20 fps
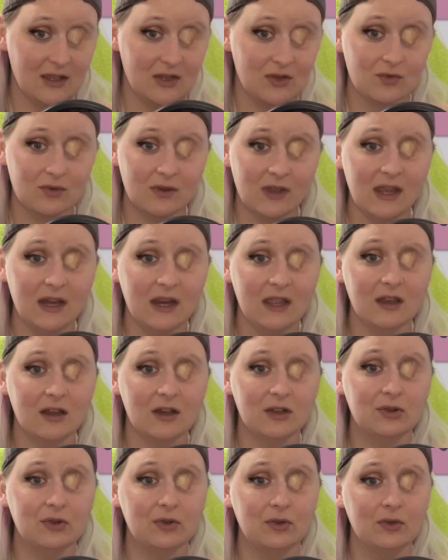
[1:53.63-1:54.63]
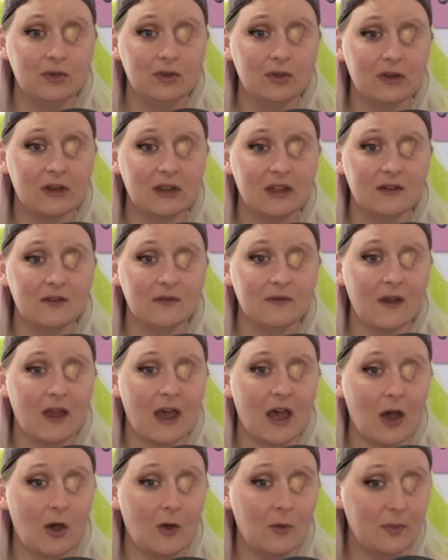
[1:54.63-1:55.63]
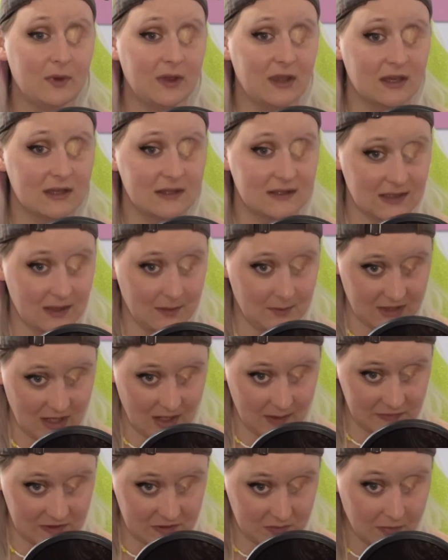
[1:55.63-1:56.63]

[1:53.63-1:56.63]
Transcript: creating a lucrative, albeit sometimes